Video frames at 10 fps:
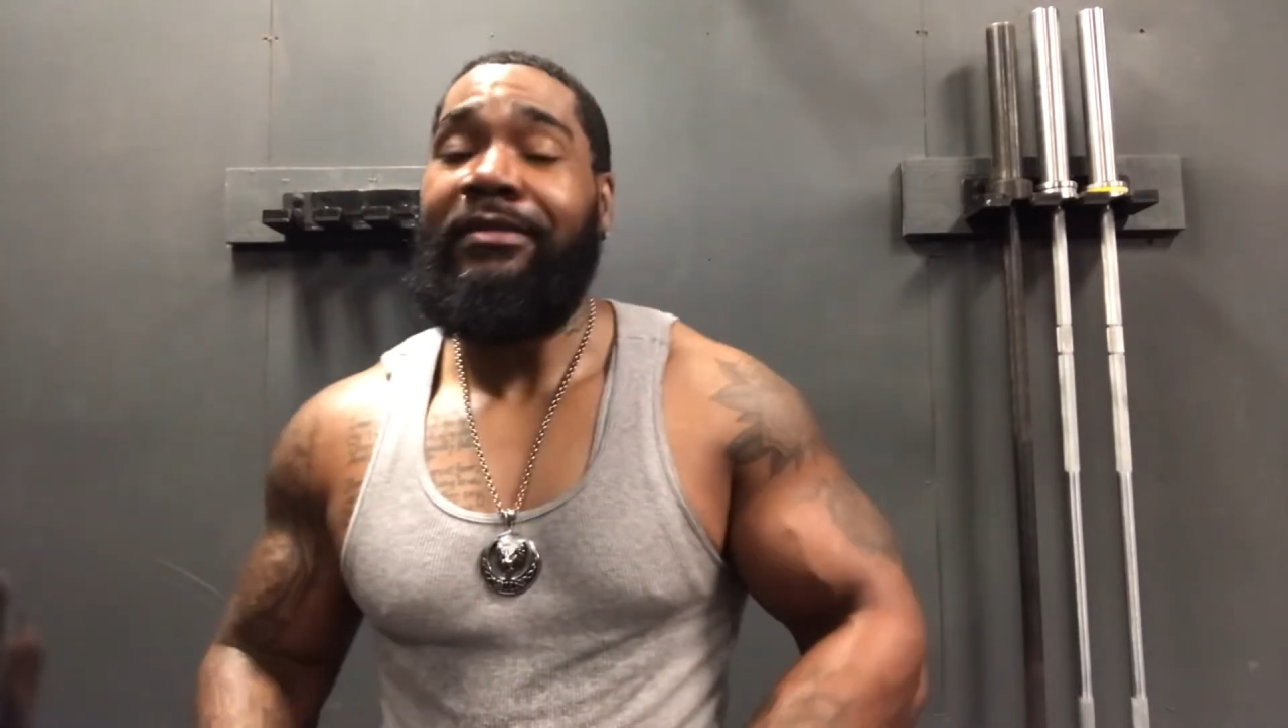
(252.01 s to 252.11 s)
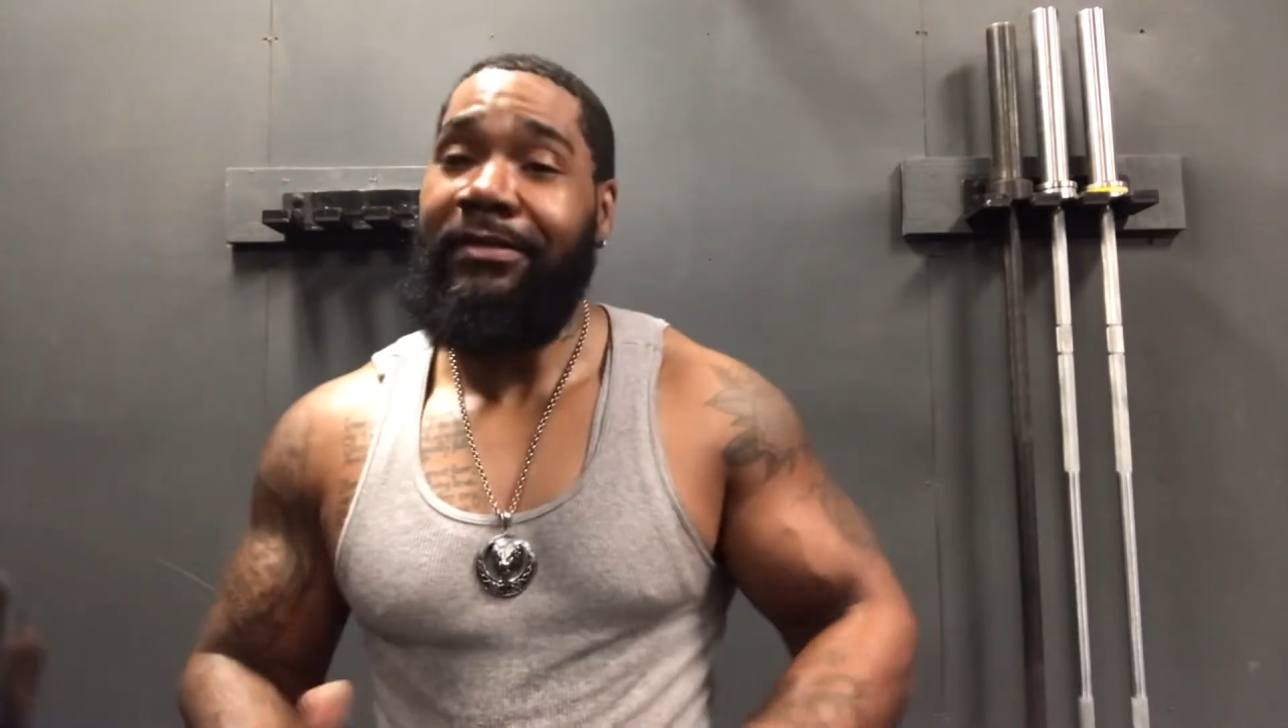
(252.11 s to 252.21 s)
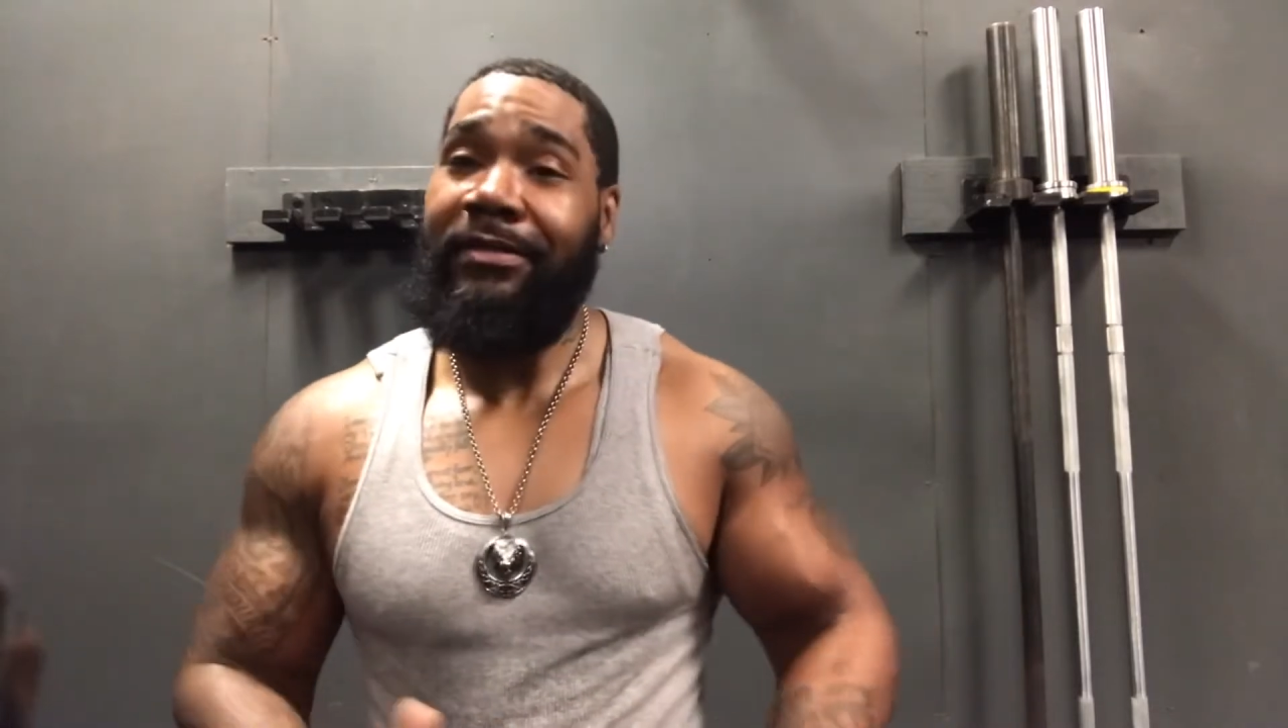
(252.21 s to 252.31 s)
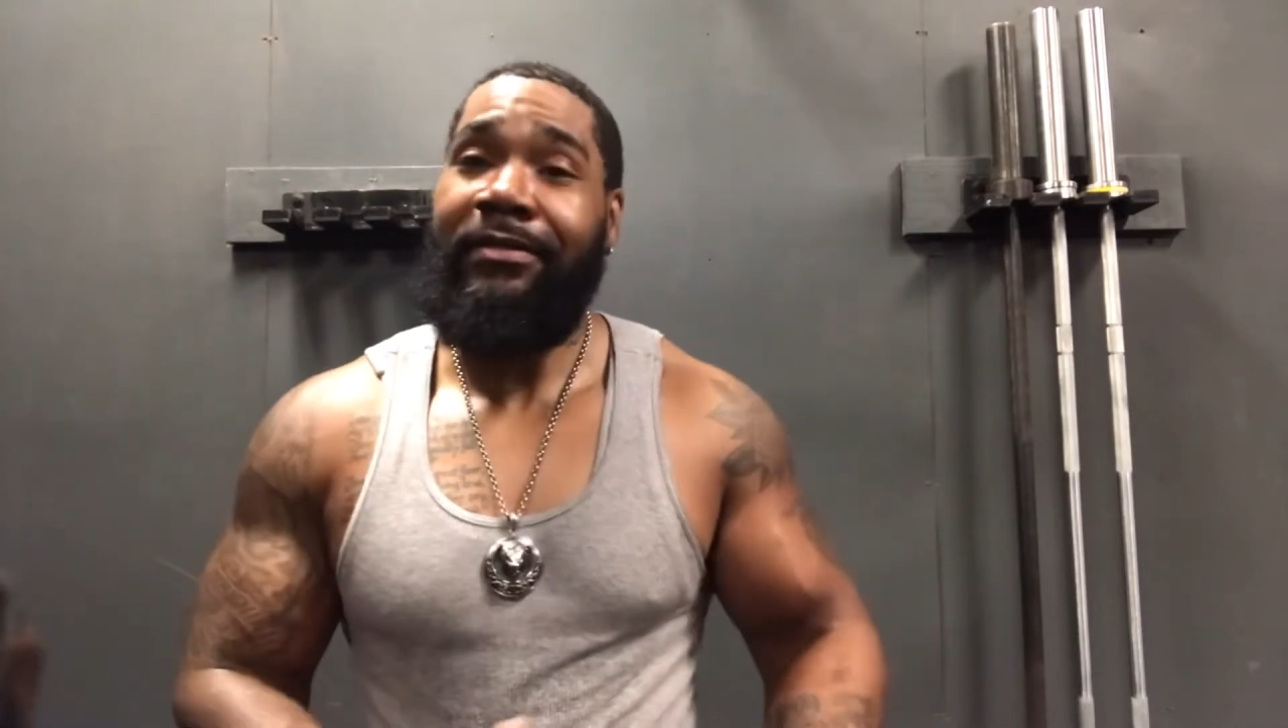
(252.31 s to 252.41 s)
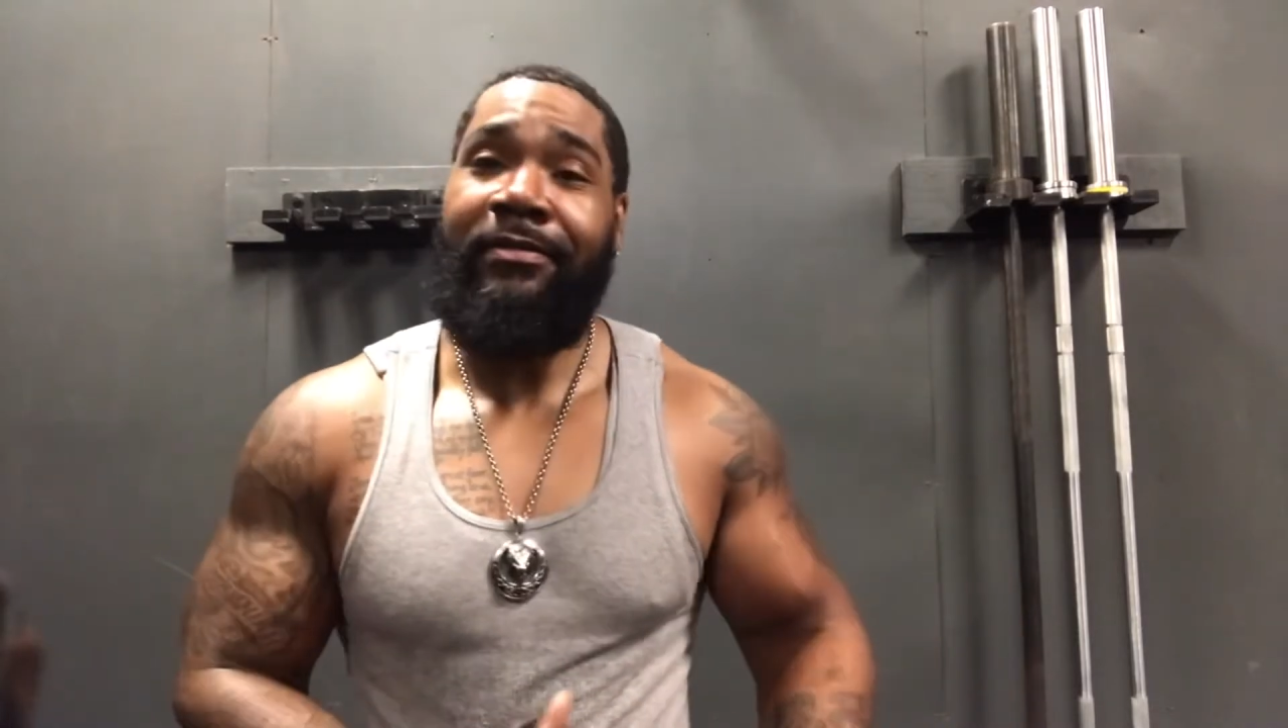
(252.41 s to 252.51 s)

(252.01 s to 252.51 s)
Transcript: good